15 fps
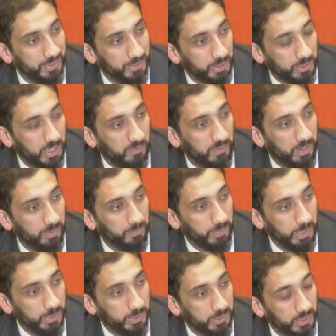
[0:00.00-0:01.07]
Just have
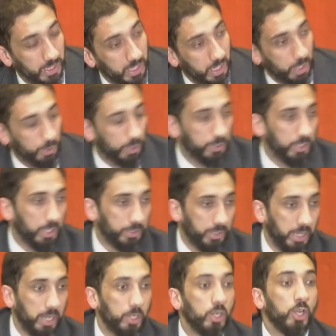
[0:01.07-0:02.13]
patience. And on the other
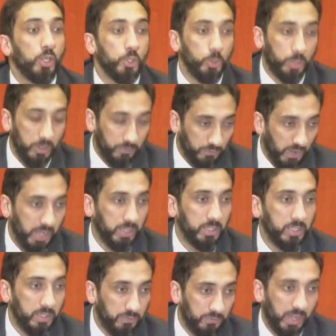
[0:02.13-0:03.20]
hand, you can
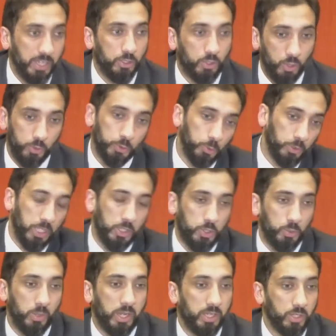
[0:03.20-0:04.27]
finally fight those who kicked
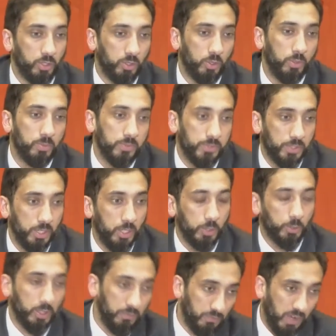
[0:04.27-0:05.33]
you out of your homes.
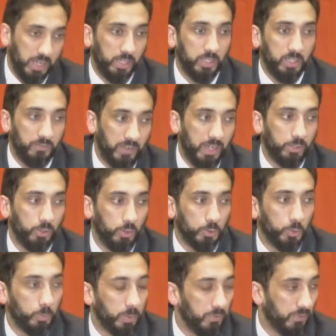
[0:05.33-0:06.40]
You can finally fight those
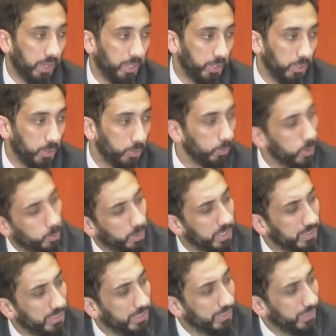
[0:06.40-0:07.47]
who've been fighting you. Which one
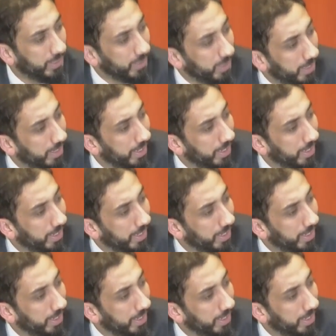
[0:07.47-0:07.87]
is easier?